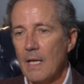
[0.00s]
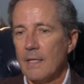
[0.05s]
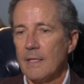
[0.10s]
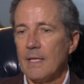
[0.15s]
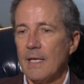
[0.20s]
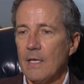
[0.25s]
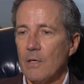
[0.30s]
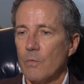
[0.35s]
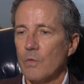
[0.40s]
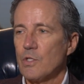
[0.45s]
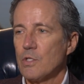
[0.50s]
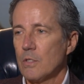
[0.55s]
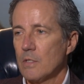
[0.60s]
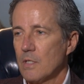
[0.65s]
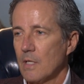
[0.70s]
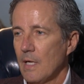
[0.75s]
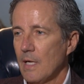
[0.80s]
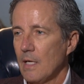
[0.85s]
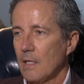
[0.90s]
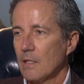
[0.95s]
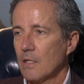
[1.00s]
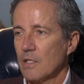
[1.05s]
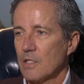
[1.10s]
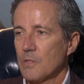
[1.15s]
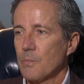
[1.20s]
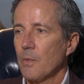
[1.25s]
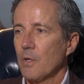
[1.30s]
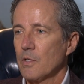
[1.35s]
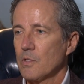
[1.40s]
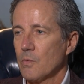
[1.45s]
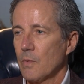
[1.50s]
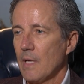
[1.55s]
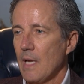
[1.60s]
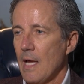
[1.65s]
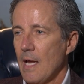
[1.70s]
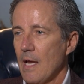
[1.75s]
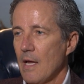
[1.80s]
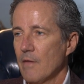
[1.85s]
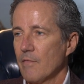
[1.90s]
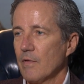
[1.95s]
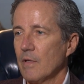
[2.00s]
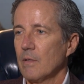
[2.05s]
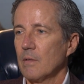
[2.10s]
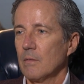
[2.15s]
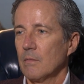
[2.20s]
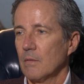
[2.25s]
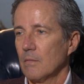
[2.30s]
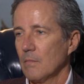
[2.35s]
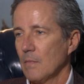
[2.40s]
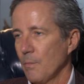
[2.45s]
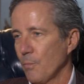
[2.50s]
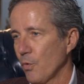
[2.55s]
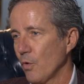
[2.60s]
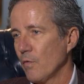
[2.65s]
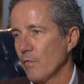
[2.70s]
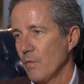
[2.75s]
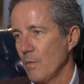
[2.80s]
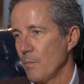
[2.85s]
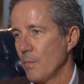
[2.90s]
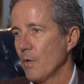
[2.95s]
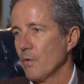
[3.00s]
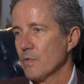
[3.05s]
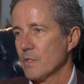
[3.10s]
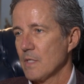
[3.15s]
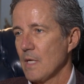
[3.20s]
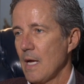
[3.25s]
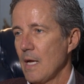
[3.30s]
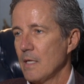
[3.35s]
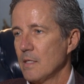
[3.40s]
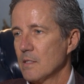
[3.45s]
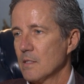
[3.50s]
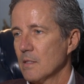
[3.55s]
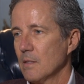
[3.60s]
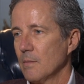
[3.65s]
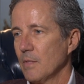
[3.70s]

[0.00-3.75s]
I think we should take the experience we have and improve on both sides.